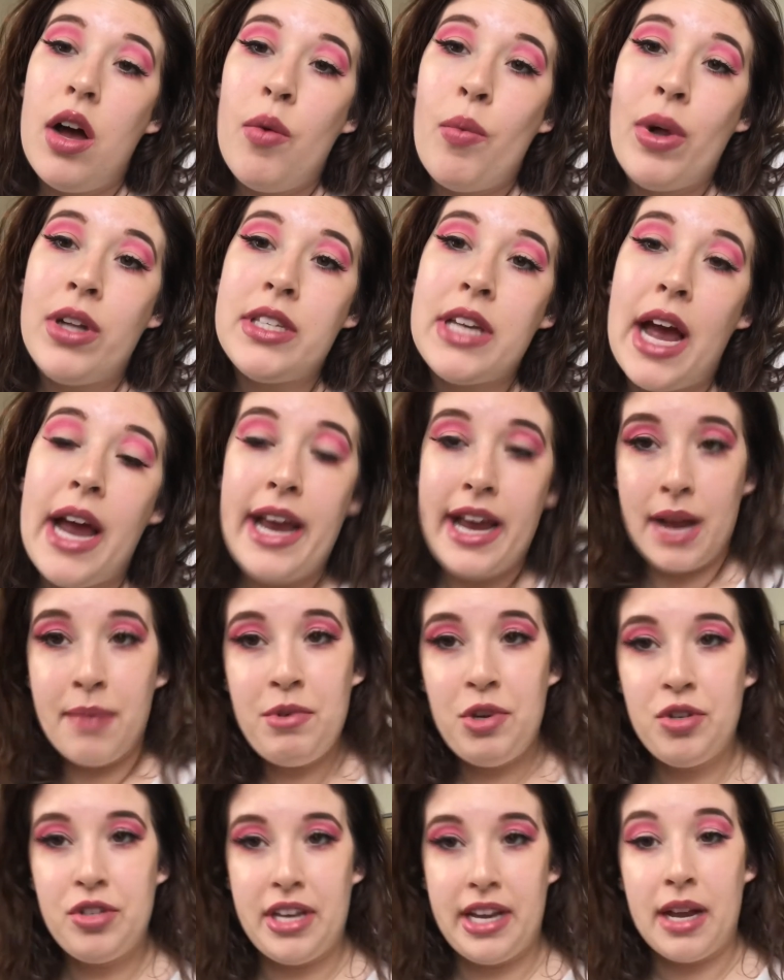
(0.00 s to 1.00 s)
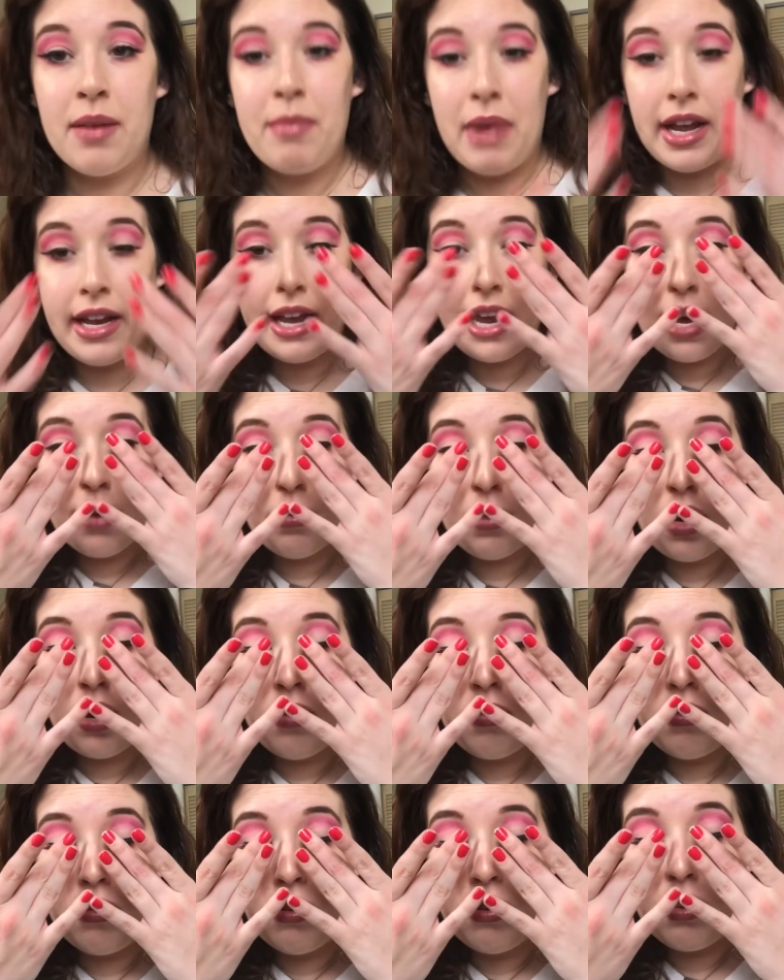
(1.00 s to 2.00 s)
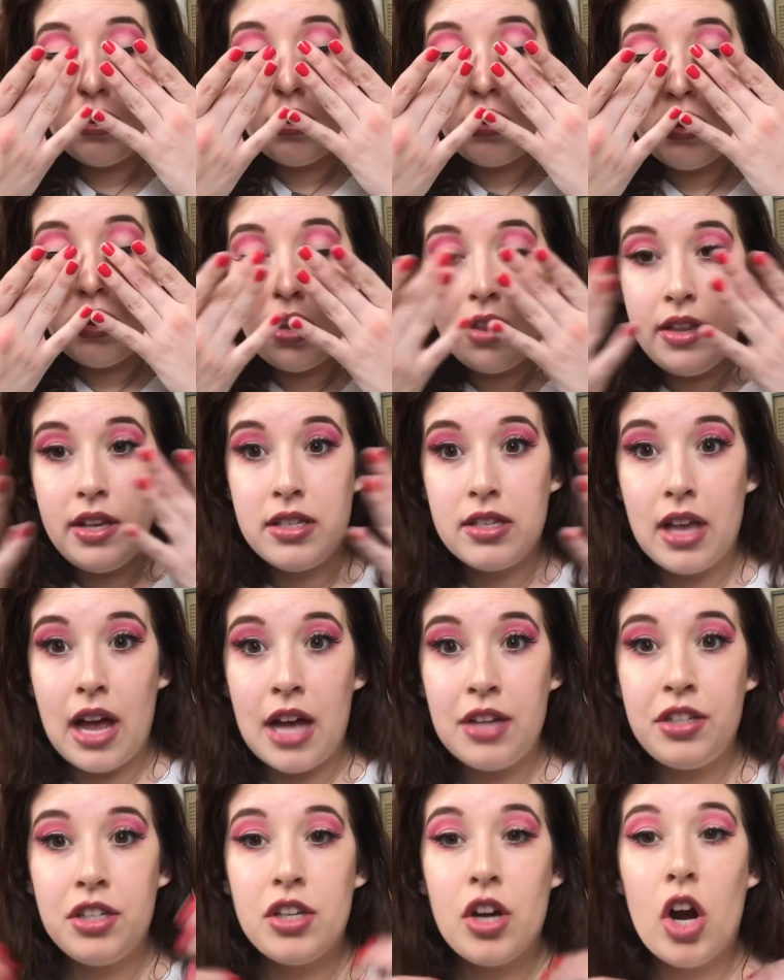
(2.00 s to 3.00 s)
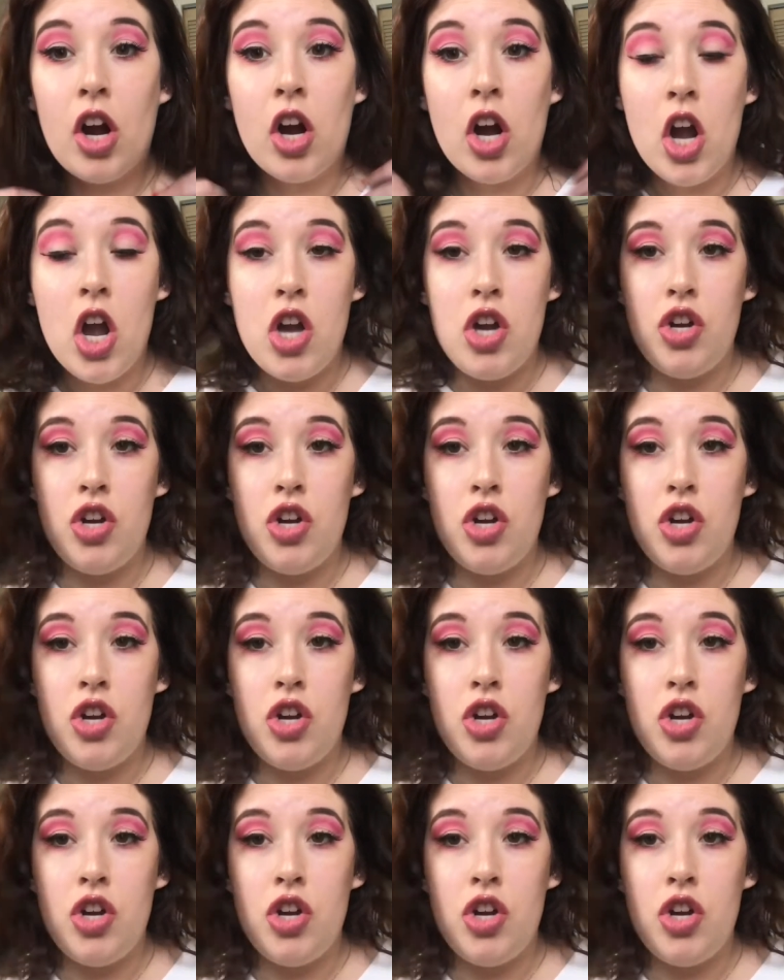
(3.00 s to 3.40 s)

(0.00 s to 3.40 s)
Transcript: once I am using my camera. These lashes are